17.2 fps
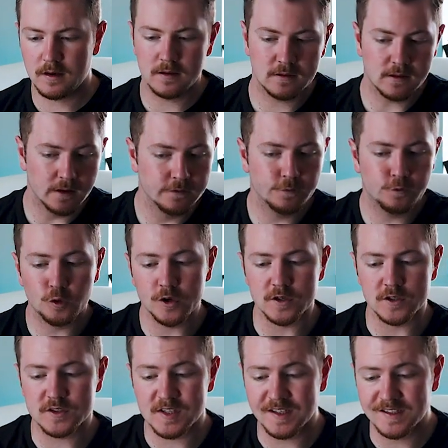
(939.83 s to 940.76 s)
Then, for
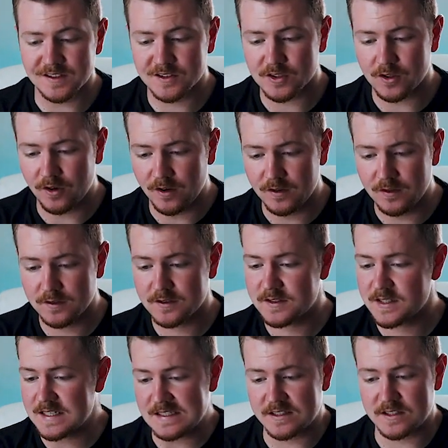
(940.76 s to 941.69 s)
your sales call,
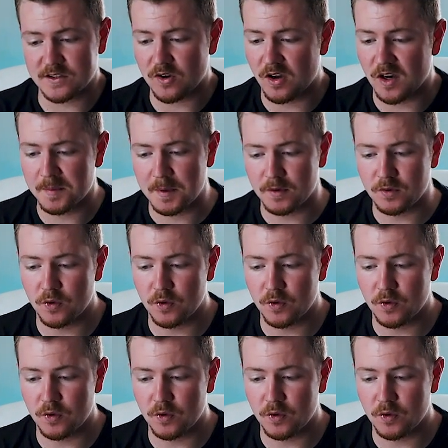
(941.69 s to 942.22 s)
sales is all about